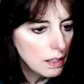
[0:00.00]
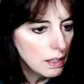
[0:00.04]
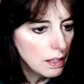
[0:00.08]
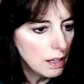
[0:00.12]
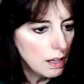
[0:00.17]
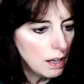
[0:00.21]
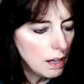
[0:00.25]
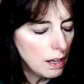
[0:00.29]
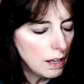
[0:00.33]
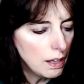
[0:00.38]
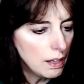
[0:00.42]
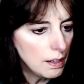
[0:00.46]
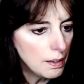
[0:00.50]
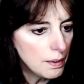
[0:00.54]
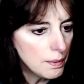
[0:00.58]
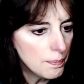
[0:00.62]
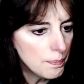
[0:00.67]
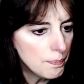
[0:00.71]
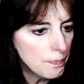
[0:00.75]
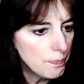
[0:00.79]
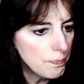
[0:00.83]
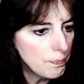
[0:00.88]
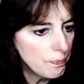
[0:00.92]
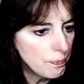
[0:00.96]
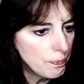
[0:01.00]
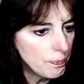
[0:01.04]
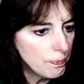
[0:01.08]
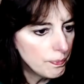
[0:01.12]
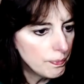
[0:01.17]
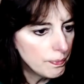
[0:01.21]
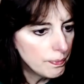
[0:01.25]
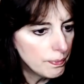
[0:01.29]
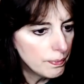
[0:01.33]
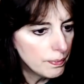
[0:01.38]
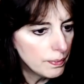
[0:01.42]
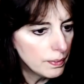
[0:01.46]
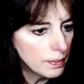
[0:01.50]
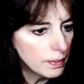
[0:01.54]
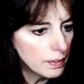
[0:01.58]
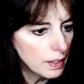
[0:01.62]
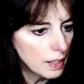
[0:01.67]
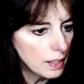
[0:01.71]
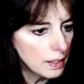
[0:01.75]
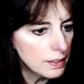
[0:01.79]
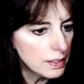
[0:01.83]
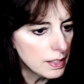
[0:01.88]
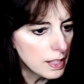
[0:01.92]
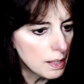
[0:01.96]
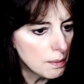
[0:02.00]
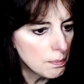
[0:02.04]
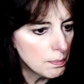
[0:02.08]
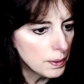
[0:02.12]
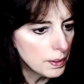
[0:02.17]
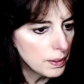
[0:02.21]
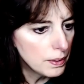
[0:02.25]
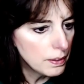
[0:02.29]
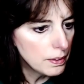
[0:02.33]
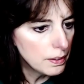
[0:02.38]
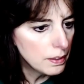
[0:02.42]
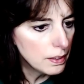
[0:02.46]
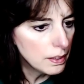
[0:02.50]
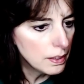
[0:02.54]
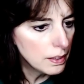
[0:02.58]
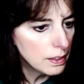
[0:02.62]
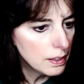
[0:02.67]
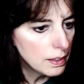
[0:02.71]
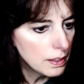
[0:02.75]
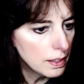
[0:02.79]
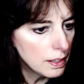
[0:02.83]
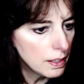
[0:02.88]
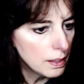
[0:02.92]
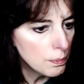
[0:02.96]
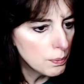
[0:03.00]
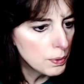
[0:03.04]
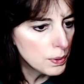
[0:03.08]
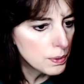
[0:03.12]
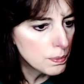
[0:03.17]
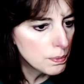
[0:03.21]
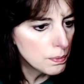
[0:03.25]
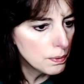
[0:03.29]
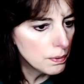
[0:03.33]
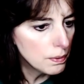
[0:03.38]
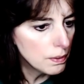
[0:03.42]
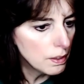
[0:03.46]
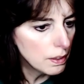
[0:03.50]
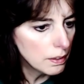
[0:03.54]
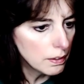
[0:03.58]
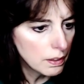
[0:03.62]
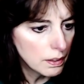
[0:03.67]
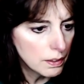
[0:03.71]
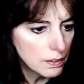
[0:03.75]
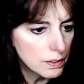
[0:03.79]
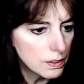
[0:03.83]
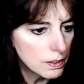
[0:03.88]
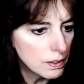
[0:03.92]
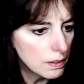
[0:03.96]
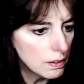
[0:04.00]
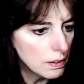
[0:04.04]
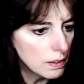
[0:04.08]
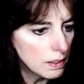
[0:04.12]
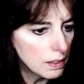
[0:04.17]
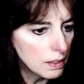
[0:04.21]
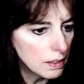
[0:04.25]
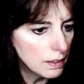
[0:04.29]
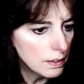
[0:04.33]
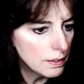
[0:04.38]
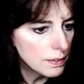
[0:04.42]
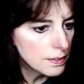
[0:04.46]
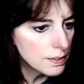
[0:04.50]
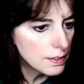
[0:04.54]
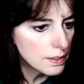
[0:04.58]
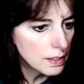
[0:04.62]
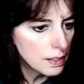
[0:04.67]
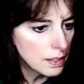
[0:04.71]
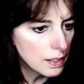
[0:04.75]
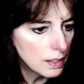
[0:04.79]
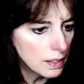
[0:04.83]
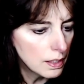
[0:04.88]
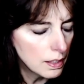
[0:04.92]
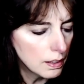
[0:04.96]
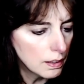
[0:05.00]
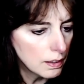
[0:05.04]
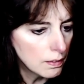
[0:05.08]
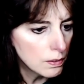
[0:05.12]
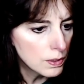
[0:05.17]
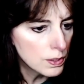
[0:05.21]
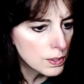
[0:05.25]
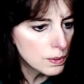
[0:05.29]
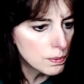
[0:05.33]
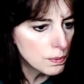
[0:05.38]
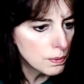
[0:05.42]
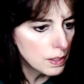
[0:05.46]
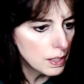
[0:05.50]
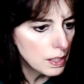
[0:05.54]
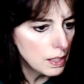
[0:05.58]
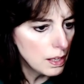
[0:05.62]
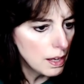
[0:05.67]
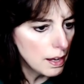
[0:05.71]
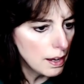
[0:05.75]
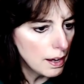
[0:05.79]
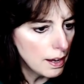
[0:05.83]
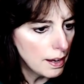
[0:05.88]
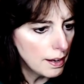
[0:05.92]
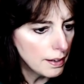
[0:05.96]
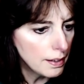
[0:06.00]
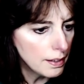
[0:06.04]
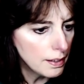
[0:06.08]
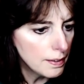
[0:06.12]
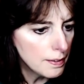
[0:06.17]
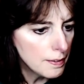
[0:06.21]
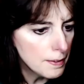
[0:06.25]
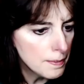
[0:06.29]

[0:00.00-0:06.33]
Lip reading: Hey, Tamlin. Hi, Whisper. I got you. Let's see. Chris 3. Hi.